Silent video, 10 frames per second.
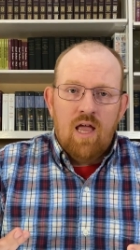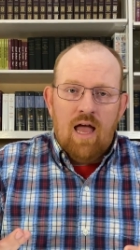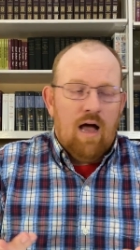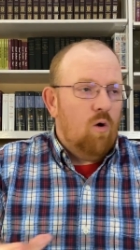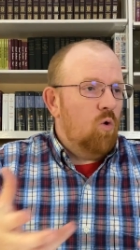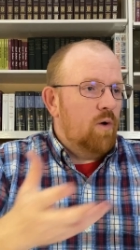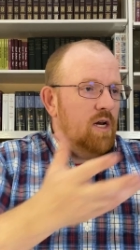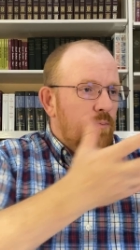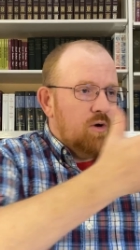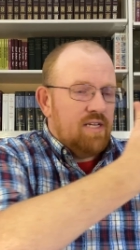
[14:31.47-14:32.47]
How are we
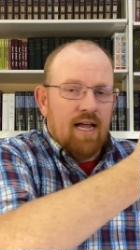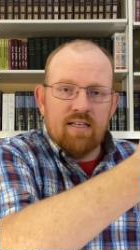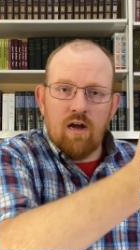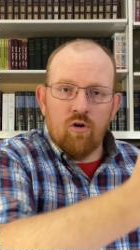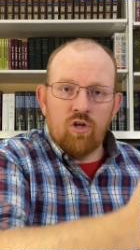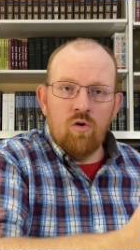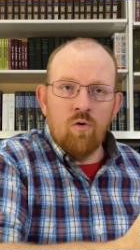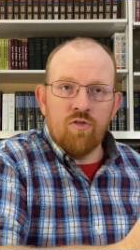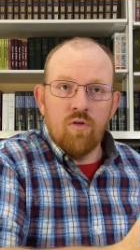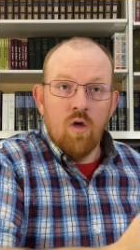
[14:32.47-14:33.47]
to protect our
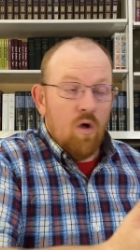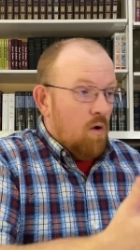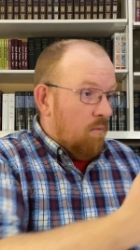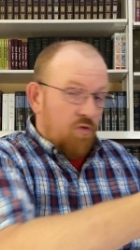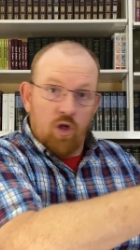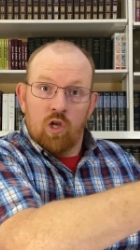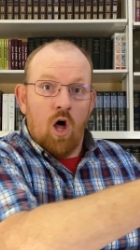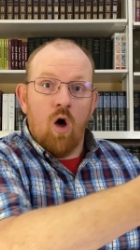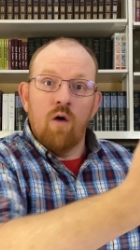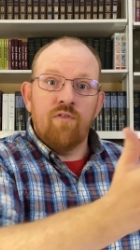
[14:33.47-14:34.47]
youth? The
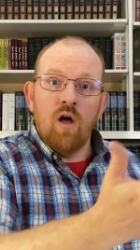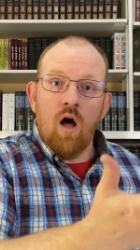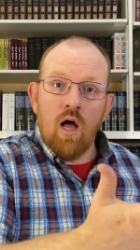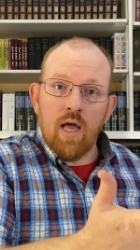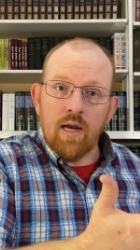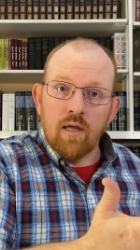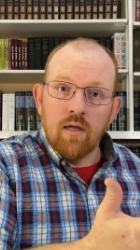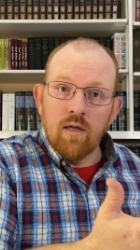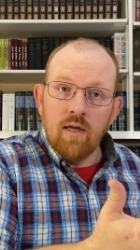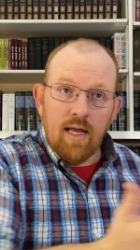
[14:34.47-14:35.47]
law of God.
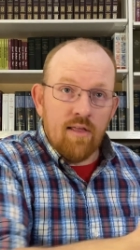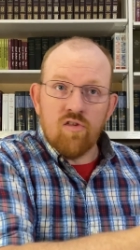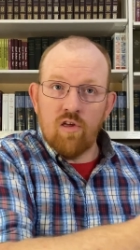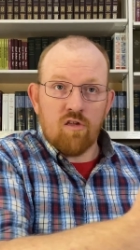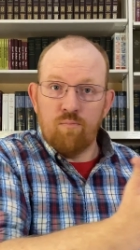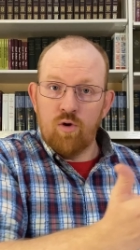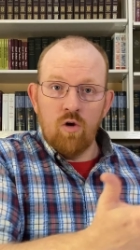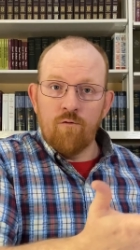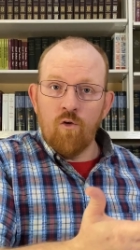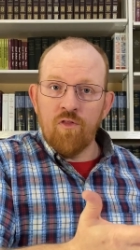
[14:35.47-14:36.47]
It's this
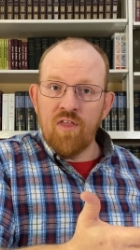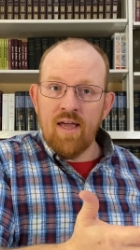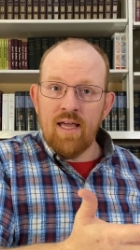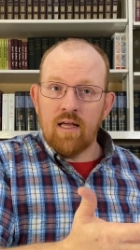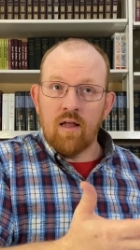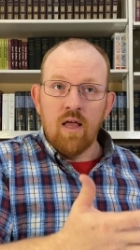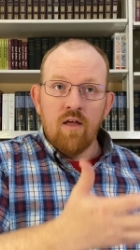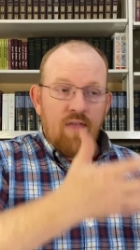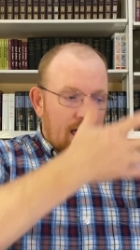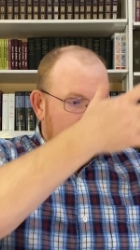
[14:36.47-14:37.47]
beautiful thing that